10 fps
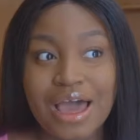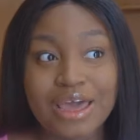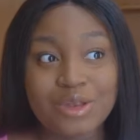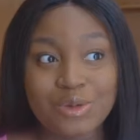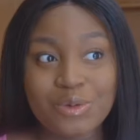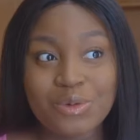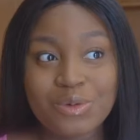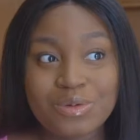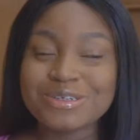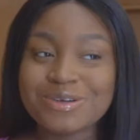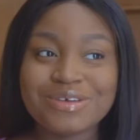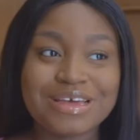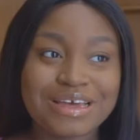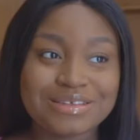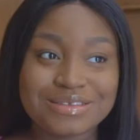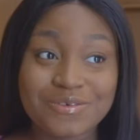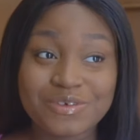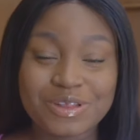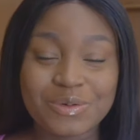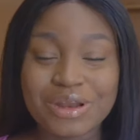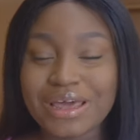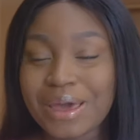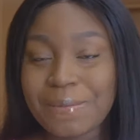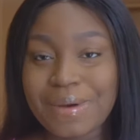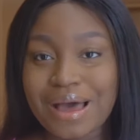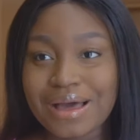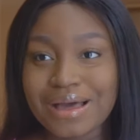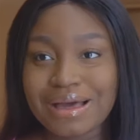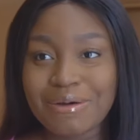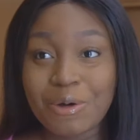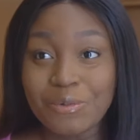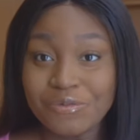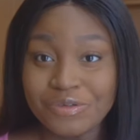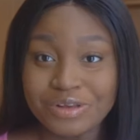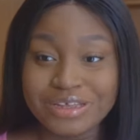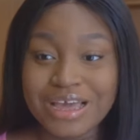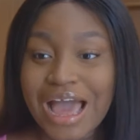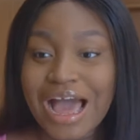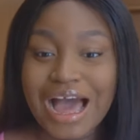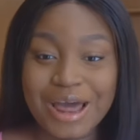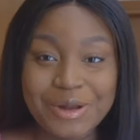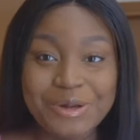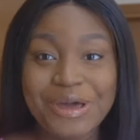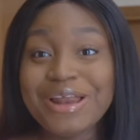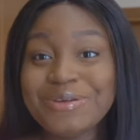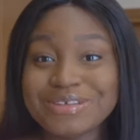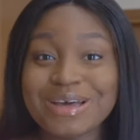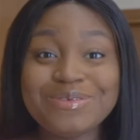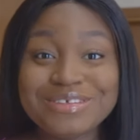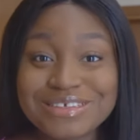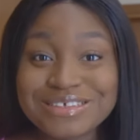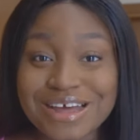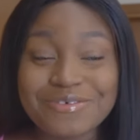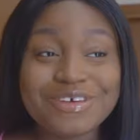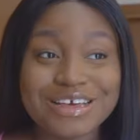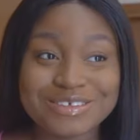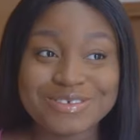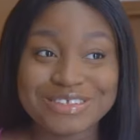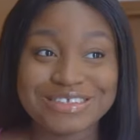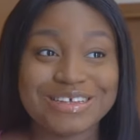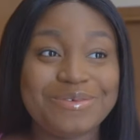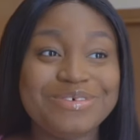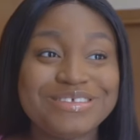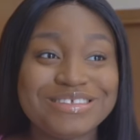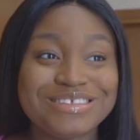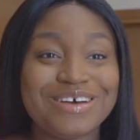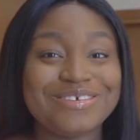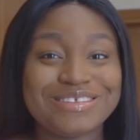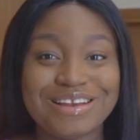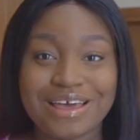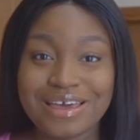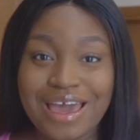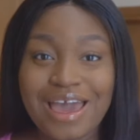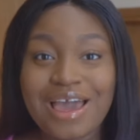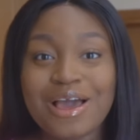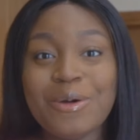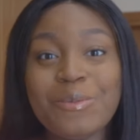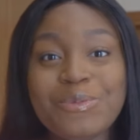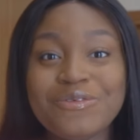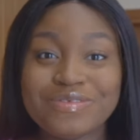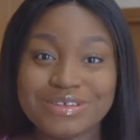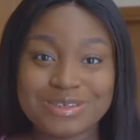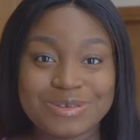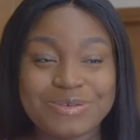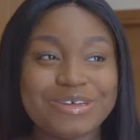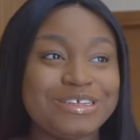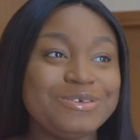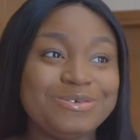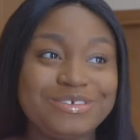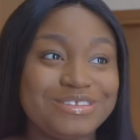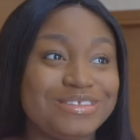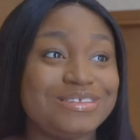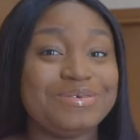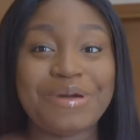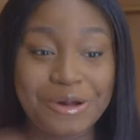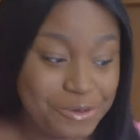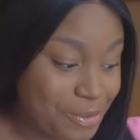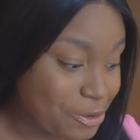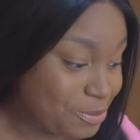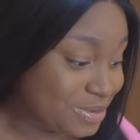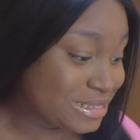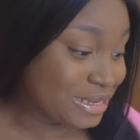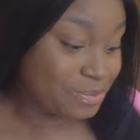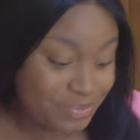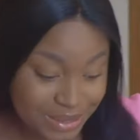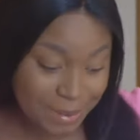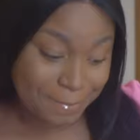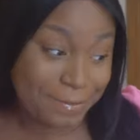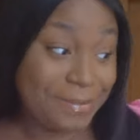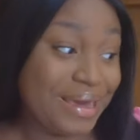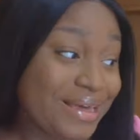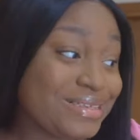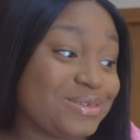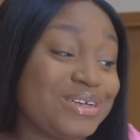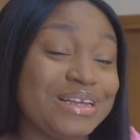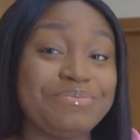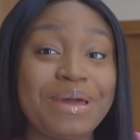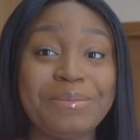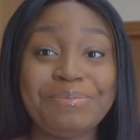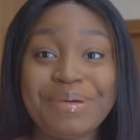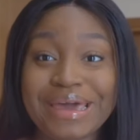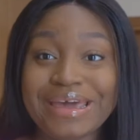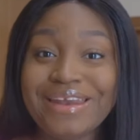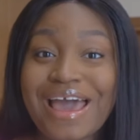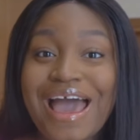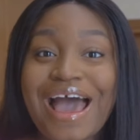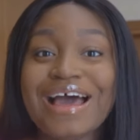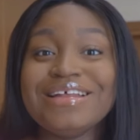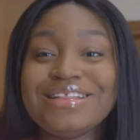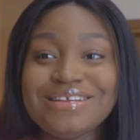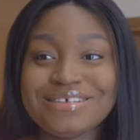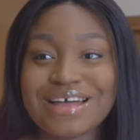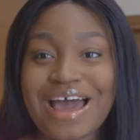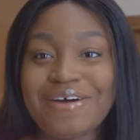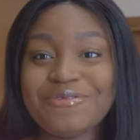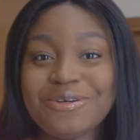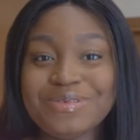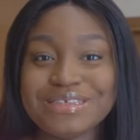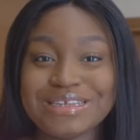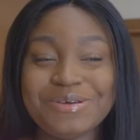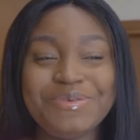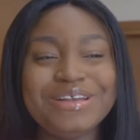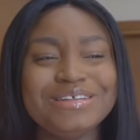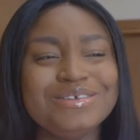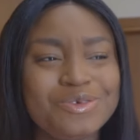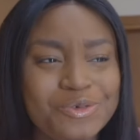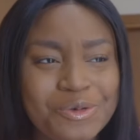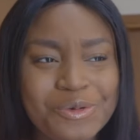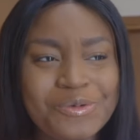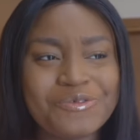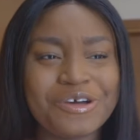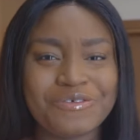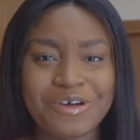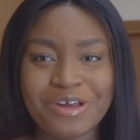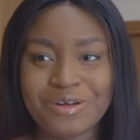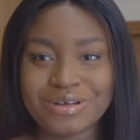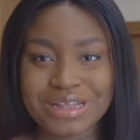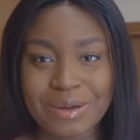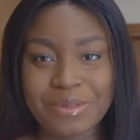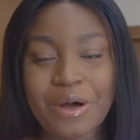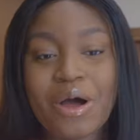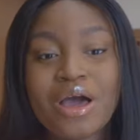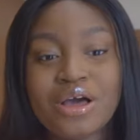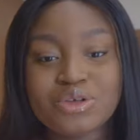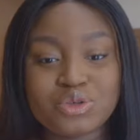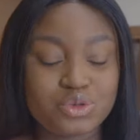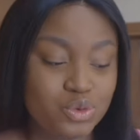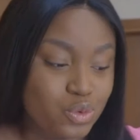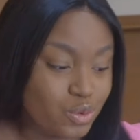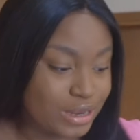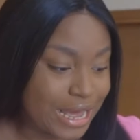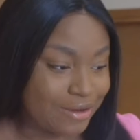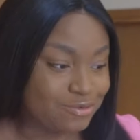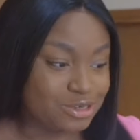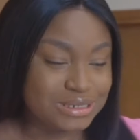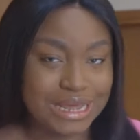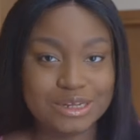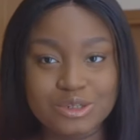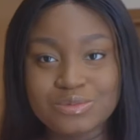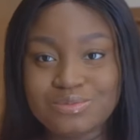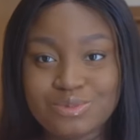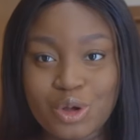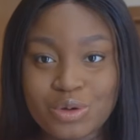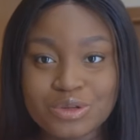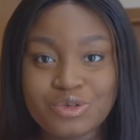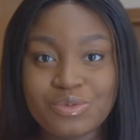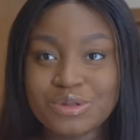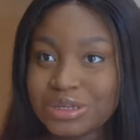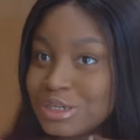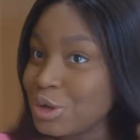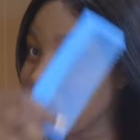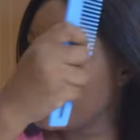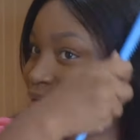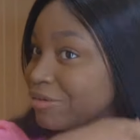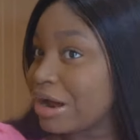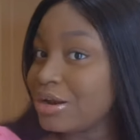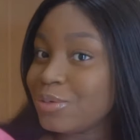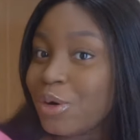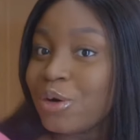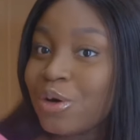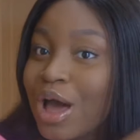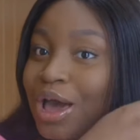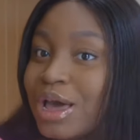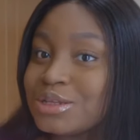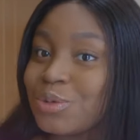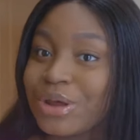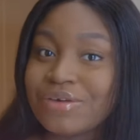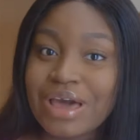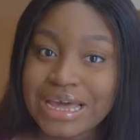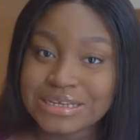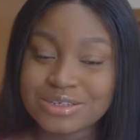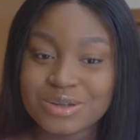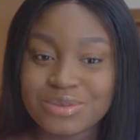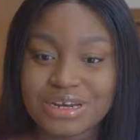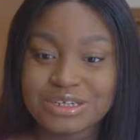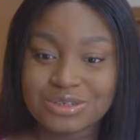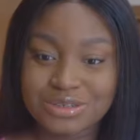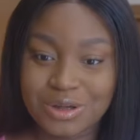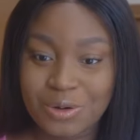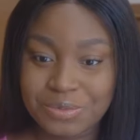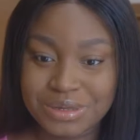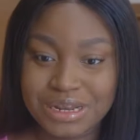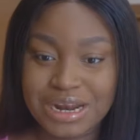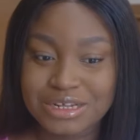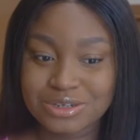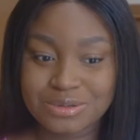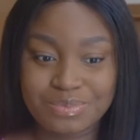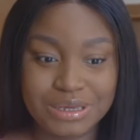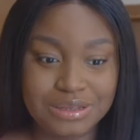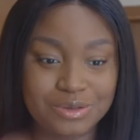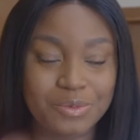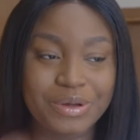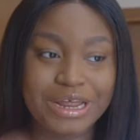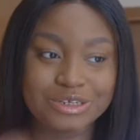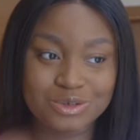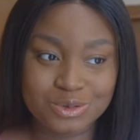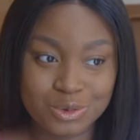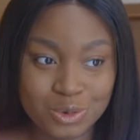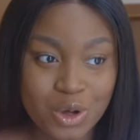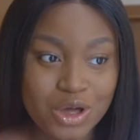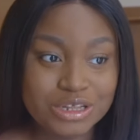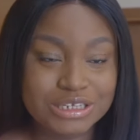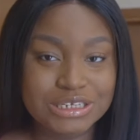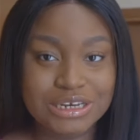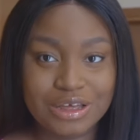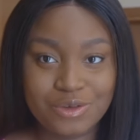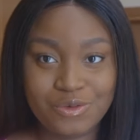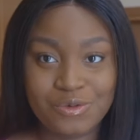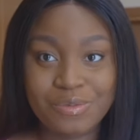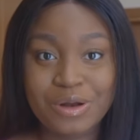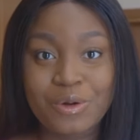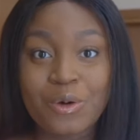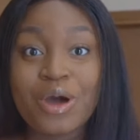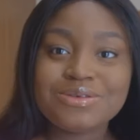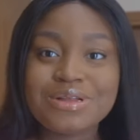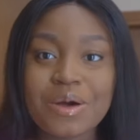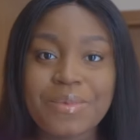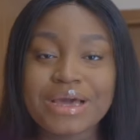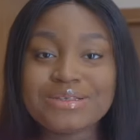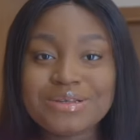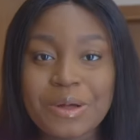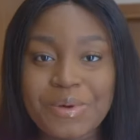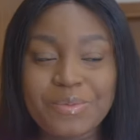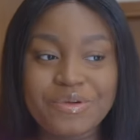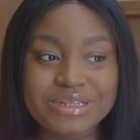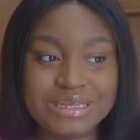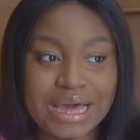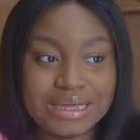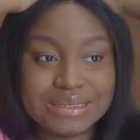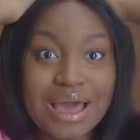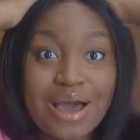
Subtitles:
I know. Show you guys everything when I get back, hopefully. I don't know. Anyways, I'm using stuff. If you guys notice, I'm using stuff to like move this thing because I don't want you to see my room. My room is in a big mess, especially my bed. The thing is that I have not been sleeping in this room for a very long time now, so I've just like turned this room into a dumping ground. Or so whenever I need something, I just come in and I just pick it up and I just go to the next room and all. I took down my braids, guys.